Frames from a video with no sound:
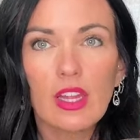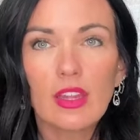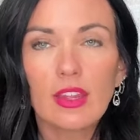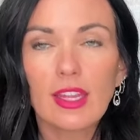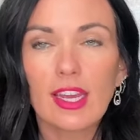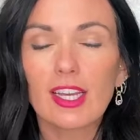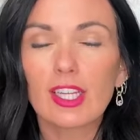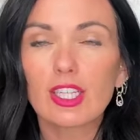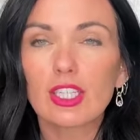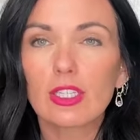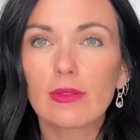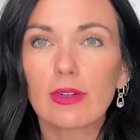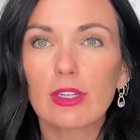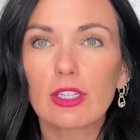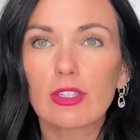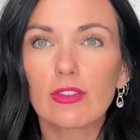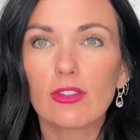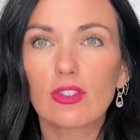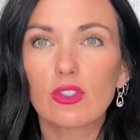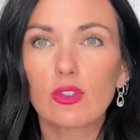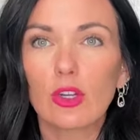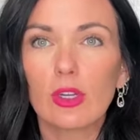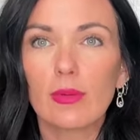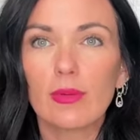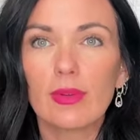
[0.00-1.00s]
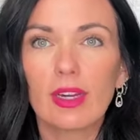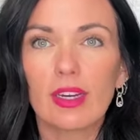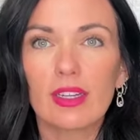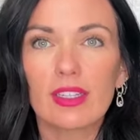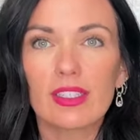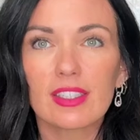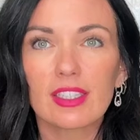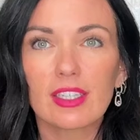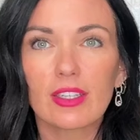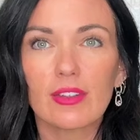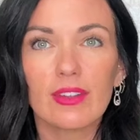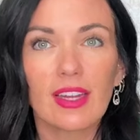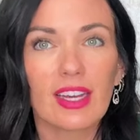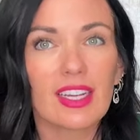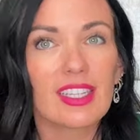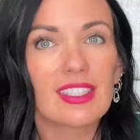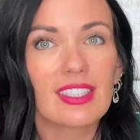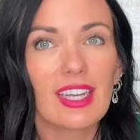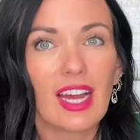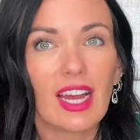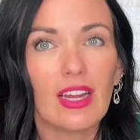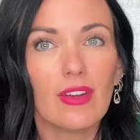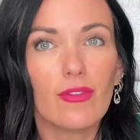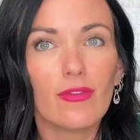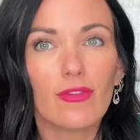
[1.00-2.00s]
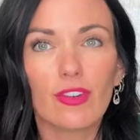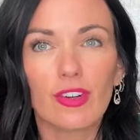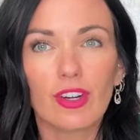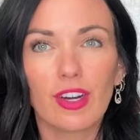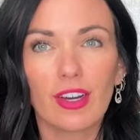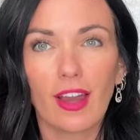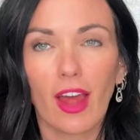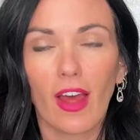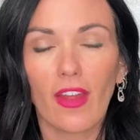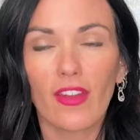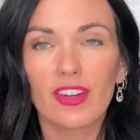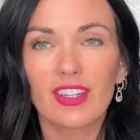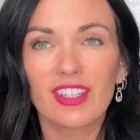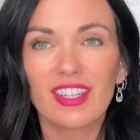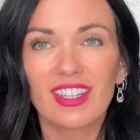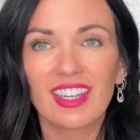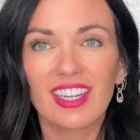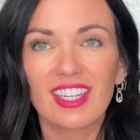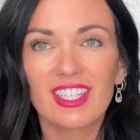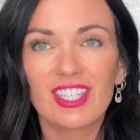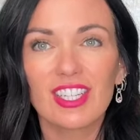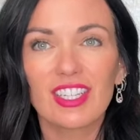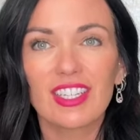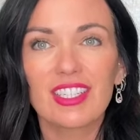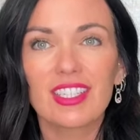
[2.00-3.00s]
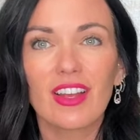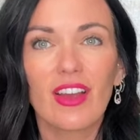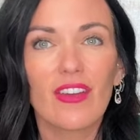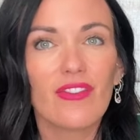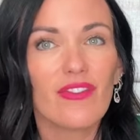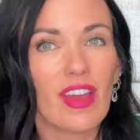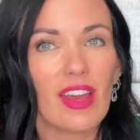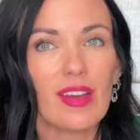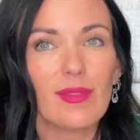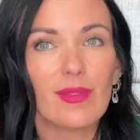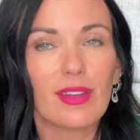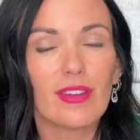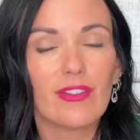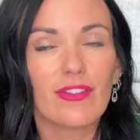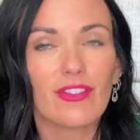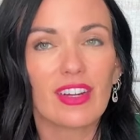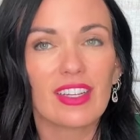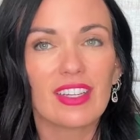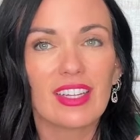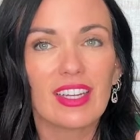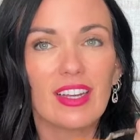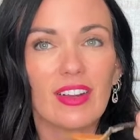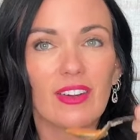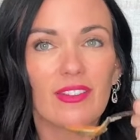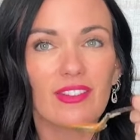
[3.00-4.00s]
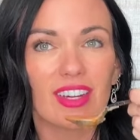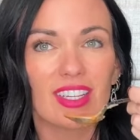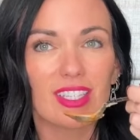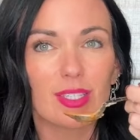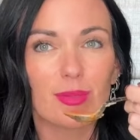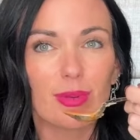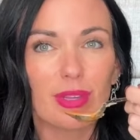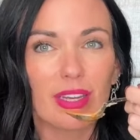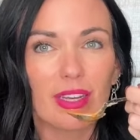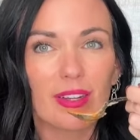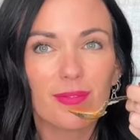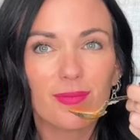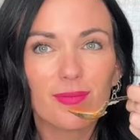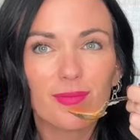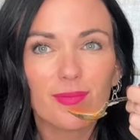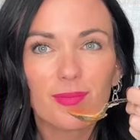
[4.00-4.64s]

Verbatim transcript: Thanks so much for joining me. I'll see you next time for another delicious, family-friendly recipe.